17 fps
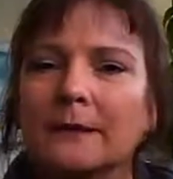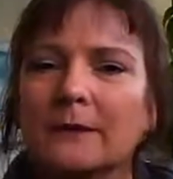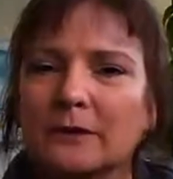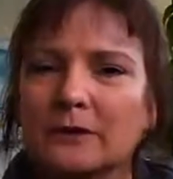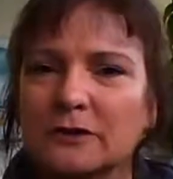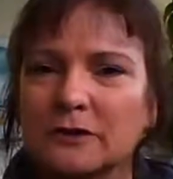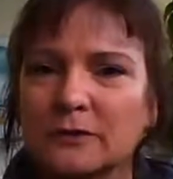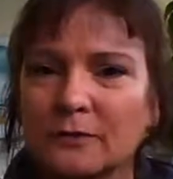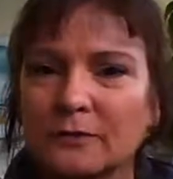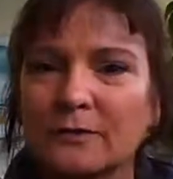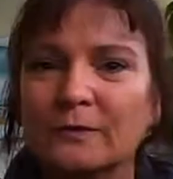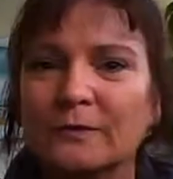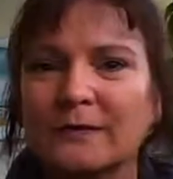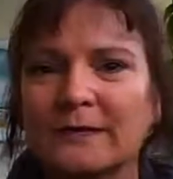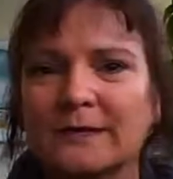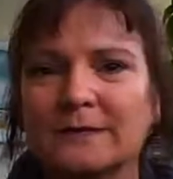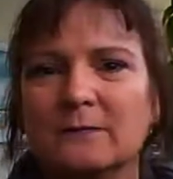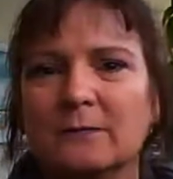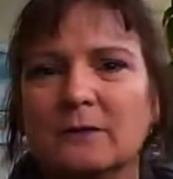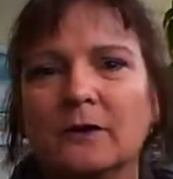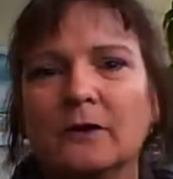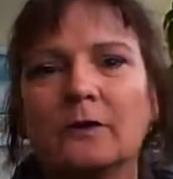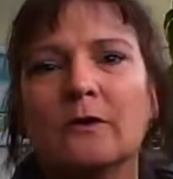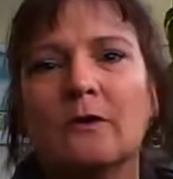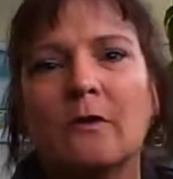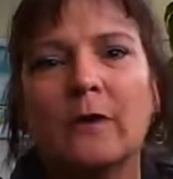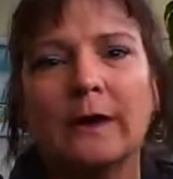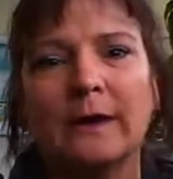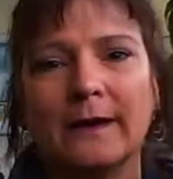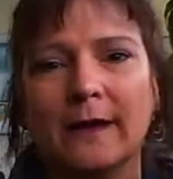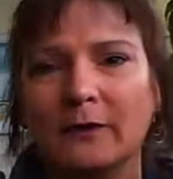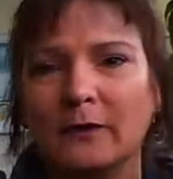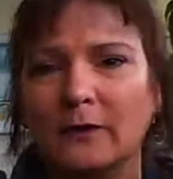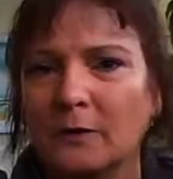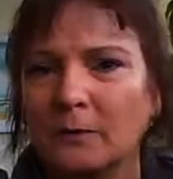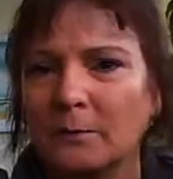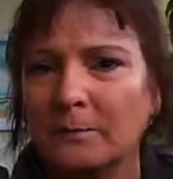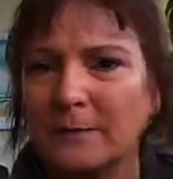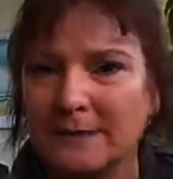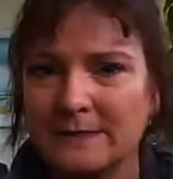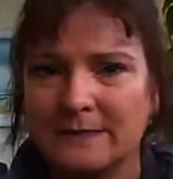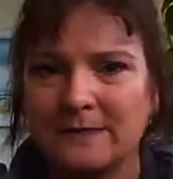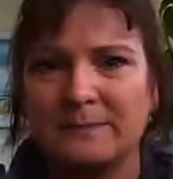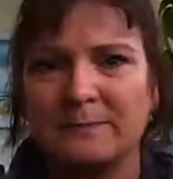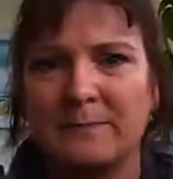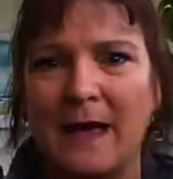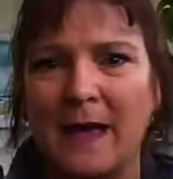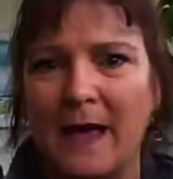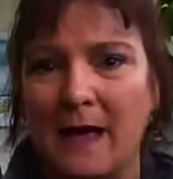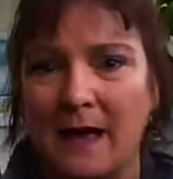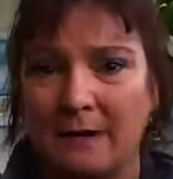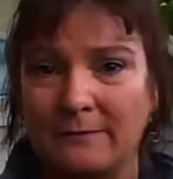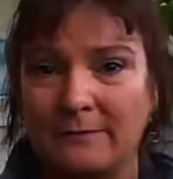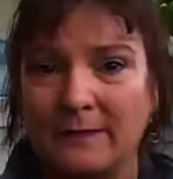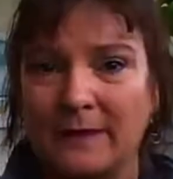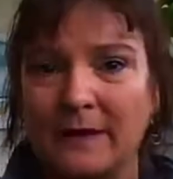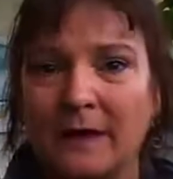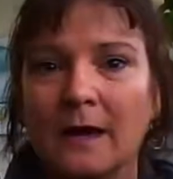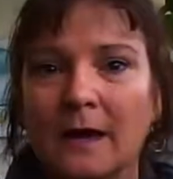but the truth is when you're going down your business path,